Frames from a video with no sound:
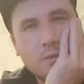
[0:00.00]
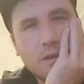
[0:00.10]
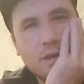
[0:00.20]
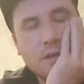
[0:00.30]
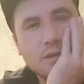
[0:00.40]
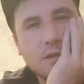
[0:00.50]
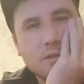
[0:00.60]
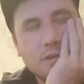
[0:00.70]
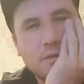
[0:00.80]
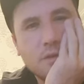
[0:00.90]
last I used
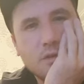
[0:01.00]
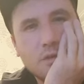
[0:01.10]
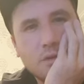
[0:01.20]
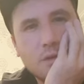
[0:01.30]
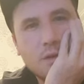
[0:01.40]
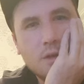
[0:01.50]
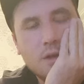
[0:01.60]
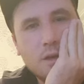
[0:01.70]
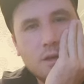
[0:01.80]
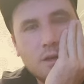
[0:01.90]
to fish,
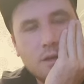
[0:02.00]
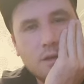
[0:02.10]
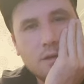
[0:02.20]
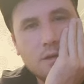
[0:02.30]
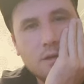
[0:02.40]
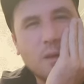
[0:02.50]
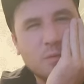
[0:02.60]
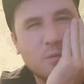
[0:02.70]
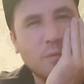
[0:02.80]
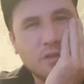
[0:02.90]
and that was
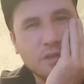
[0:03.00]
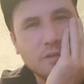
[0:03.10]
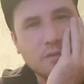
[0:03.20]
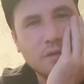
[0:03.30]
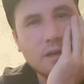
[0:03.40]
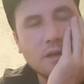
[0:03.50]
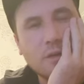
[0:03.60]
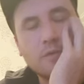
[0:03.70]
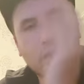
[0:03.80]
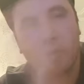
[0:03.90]
pretty much it, really. I know
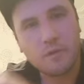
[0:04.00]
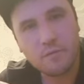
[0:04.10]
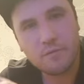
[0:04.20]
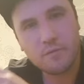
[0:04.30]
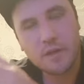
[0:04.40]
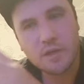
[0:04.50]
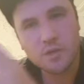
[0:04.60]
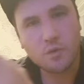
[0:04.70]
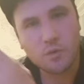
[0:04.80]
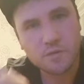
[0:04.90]
you've got a lot of East
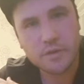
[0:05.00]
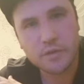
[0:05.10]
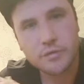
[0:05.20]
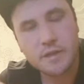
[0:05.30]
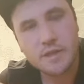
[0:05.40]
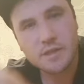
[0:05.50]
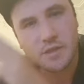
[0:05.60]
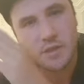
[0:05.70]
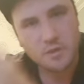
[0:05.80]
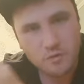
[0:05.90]
Coast fisheries and
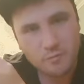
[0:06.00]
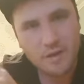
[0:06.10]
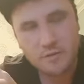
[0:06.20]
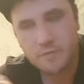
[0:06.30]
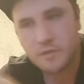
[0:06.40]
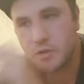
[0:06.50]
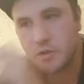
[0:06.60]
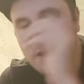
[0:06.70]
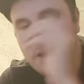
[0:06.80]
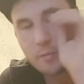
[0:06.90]
Central Belt
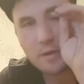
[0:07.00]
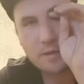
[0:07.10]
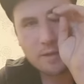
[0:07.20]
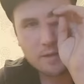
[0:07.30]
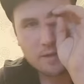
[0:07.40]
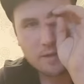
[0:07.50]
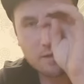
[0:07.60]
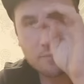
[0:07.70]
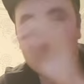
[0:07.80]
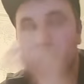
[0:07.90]
fisheries, but
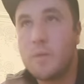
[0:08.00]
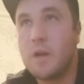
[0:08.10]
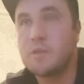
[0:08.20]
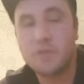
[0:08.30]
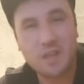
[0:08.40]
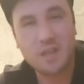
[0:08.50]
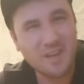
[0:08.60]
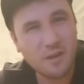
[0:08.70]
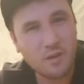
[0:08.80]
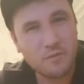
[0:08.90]
I used to fish
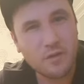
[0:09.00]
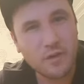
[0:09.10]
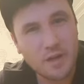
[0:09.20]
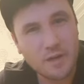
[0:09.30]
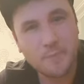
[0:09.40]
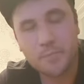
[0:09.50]
Clyde a lot for grayling.